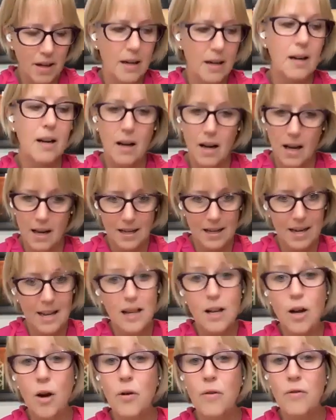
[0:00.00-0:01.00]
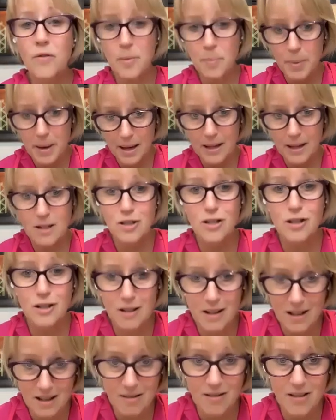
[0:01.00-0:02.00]
like let go of the baggage
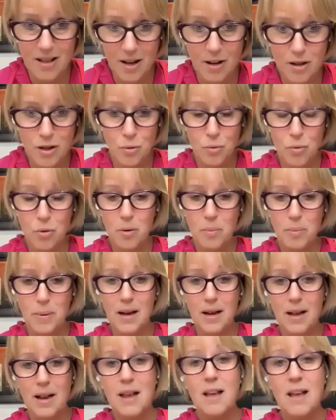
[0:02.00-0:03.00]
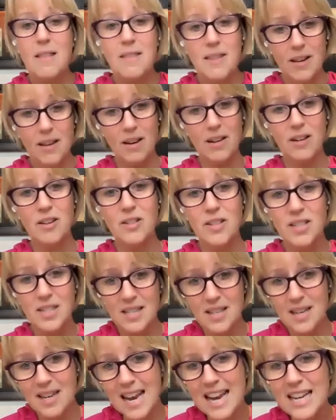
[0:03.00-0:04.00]
that I talk about, then I could
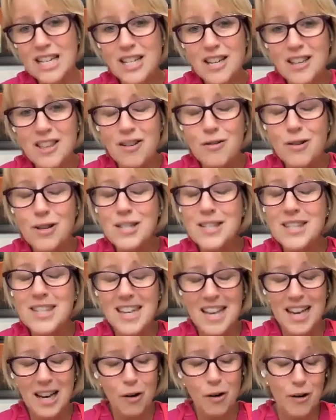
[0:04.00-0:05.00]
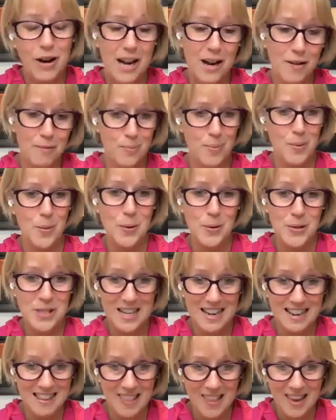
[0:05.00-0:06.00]
see actually there is that creative
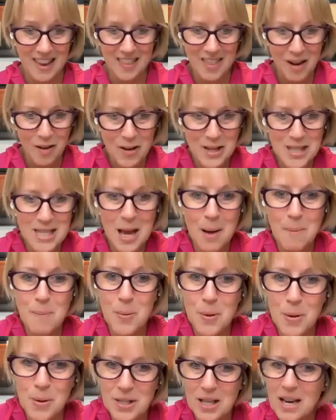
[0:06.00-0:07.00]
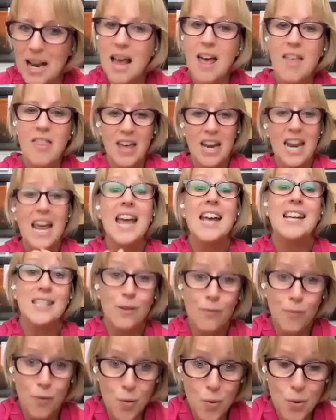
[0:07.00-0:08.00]
person in there. There is that person that has a
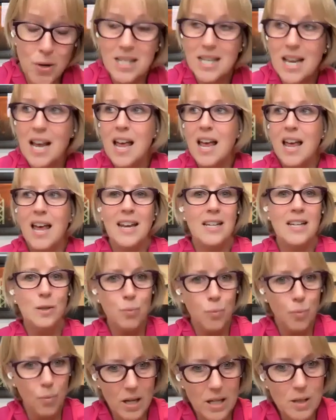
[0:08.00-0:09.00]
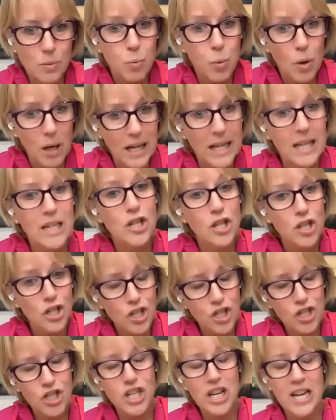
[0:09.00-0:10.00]
voice and is willing to
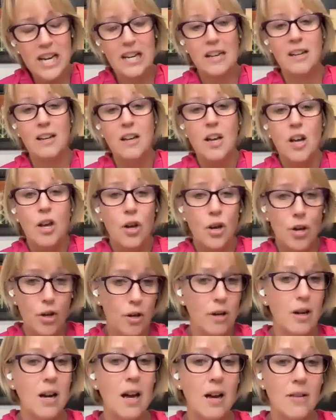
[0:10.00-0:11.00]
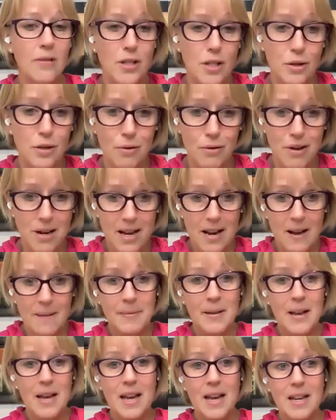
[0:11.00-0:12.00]
share her life story
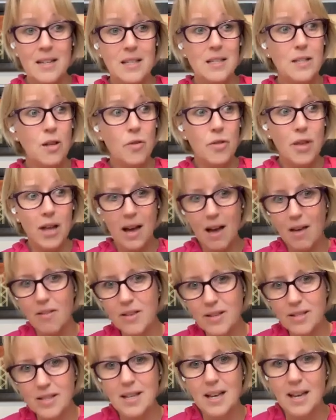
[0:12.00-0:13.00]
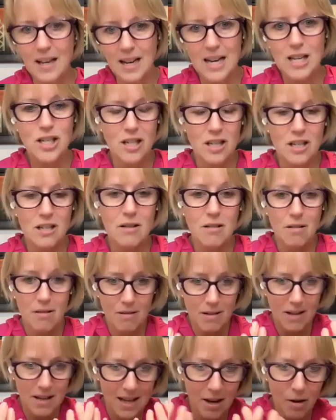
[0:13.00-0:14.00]
so that others can actually
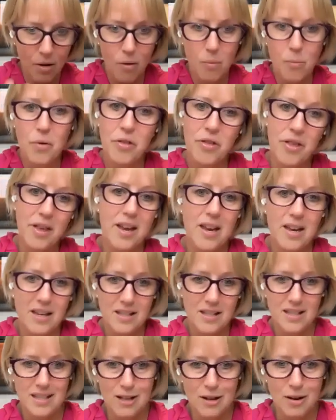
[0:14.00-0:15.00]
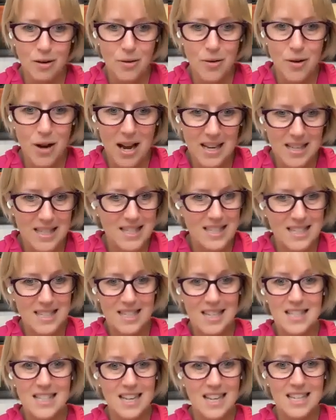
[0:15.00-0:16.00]
get on with theirs. You know, it's
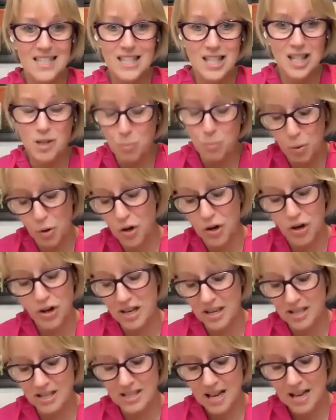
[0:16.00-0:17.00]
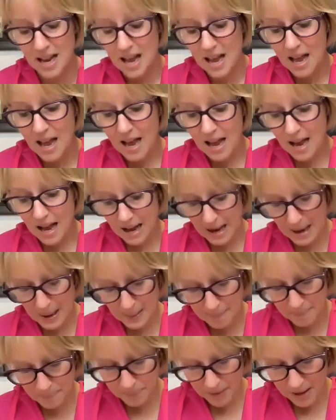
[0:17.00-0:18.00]
just what it is.
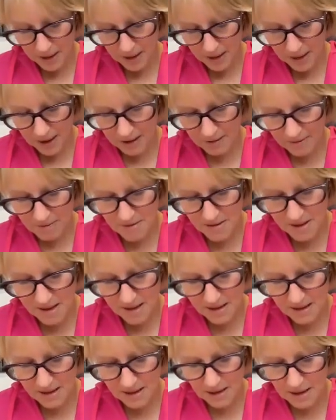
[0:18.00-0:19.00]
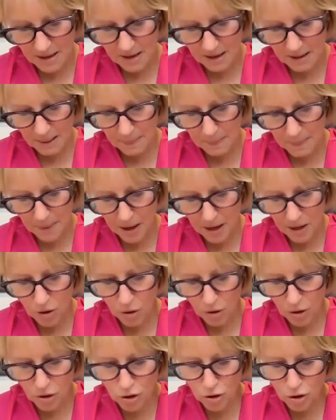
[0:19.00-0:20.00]
And then I
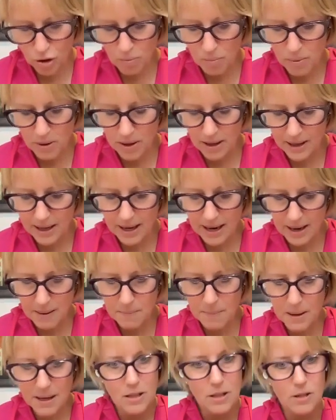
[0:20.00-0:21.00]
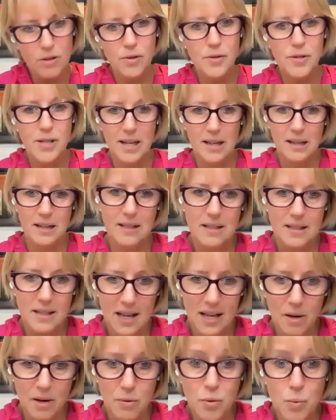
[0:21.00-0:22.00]
got a job when I came back to New Zealand,
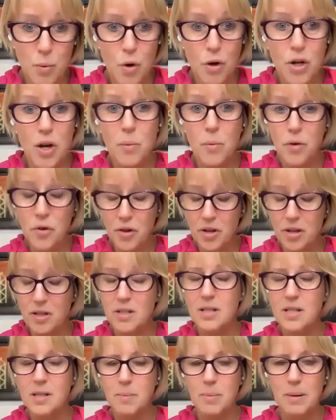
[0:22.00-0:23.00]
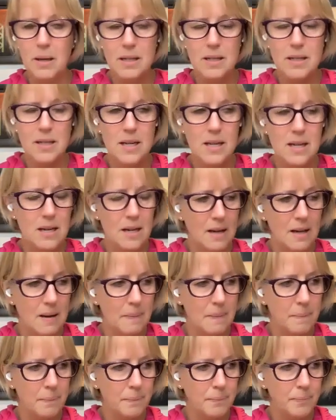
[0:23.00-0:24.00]
and it was working with a disability
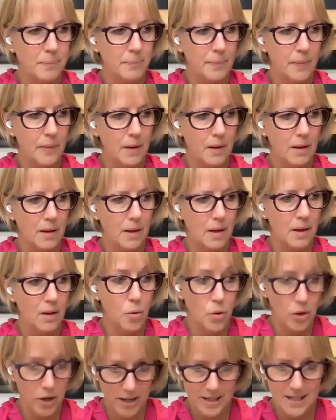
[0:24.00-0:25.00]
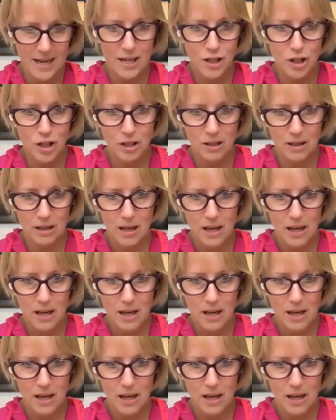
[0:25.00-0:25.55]
organization.